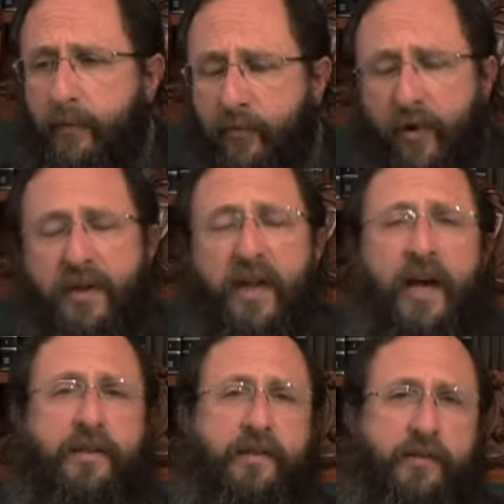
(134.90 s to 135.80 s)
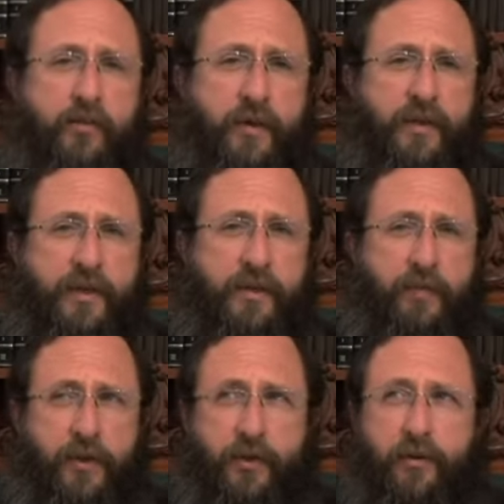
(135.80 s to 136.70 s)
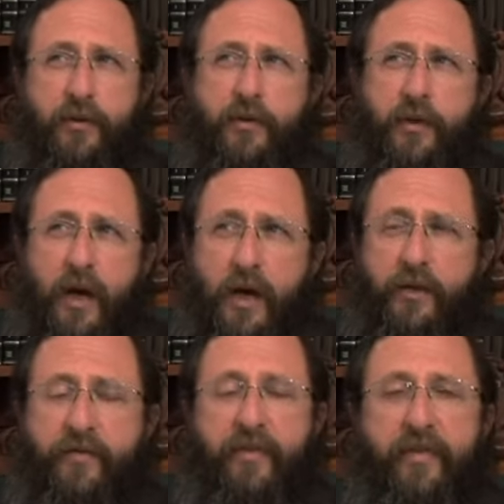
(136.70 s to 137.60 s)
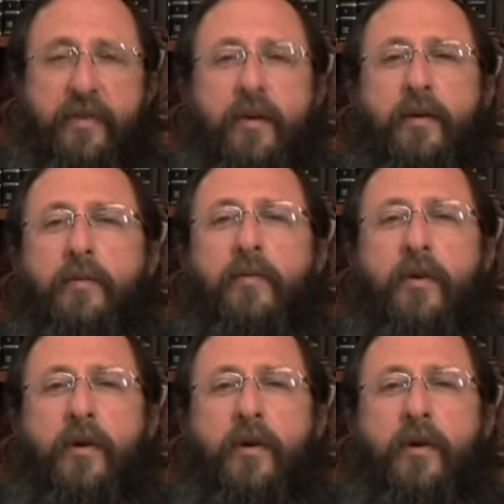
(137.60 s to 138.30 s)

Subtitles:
broadcasts to us a special kind of theme